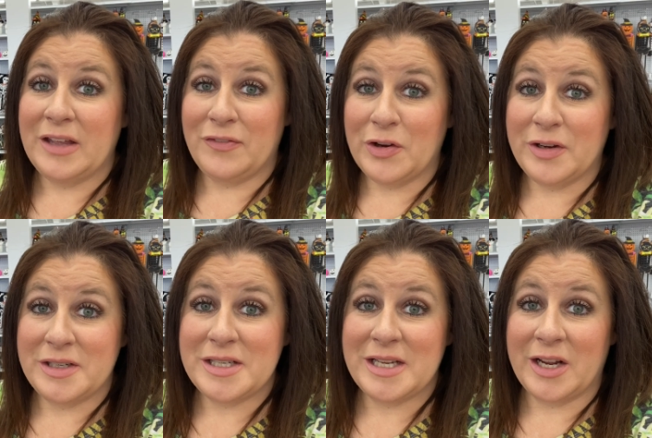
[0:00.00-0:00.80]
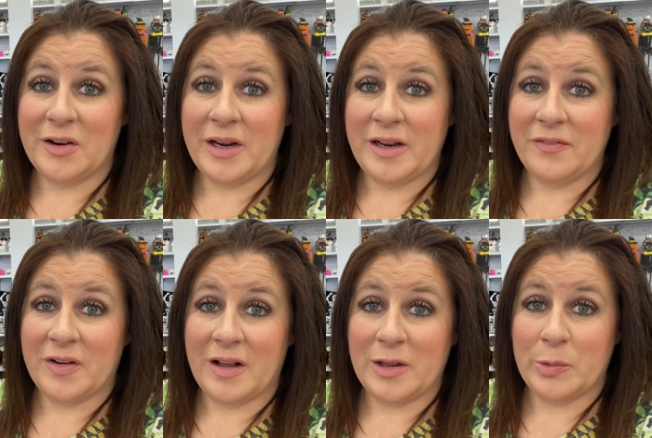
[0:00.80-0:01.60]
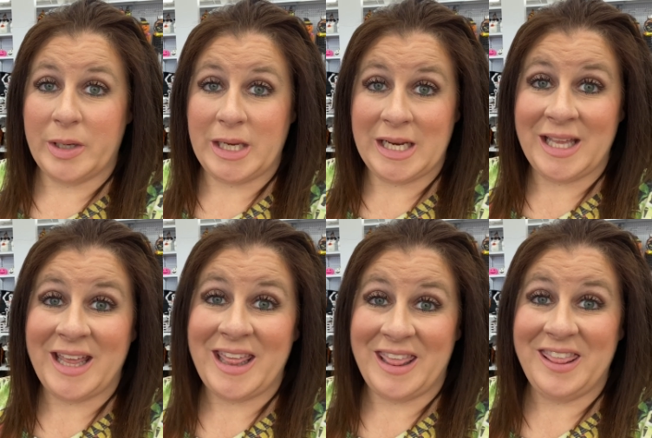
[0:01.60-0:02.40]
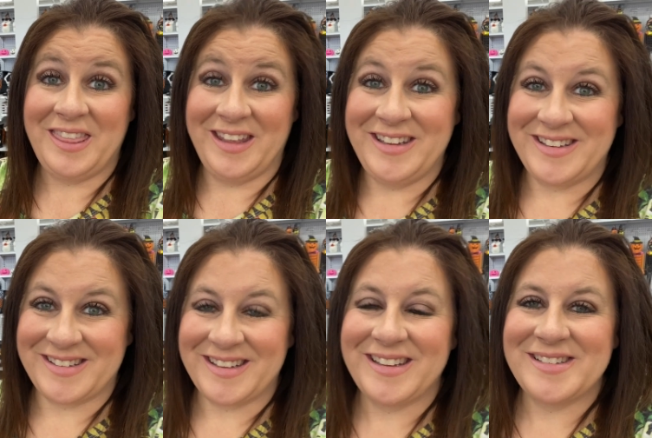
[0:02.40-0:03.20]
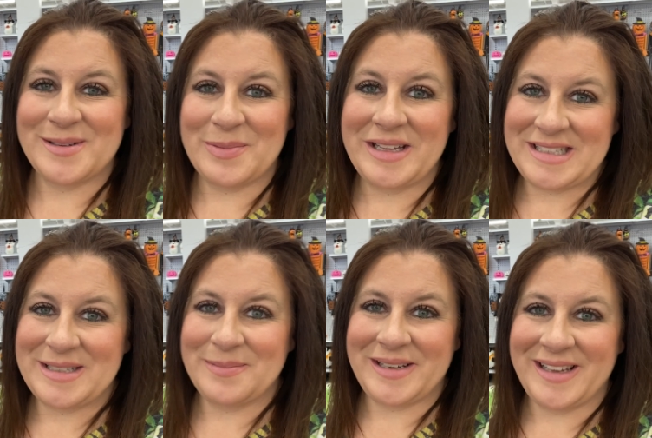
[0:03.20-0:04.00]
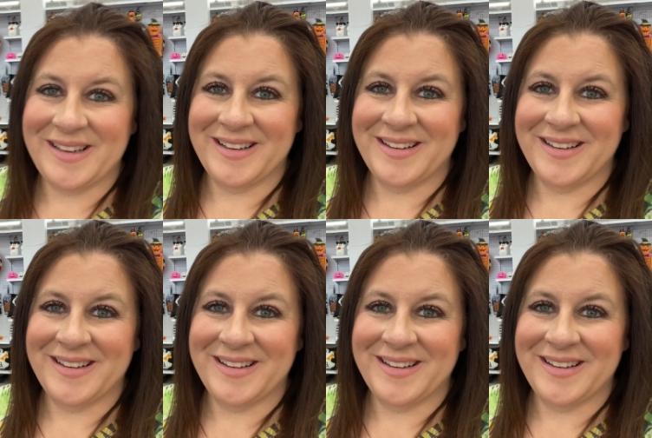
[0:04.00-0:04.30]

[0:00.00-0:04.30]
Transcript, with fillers: If you're into decorating for Halloween, this is the place to be.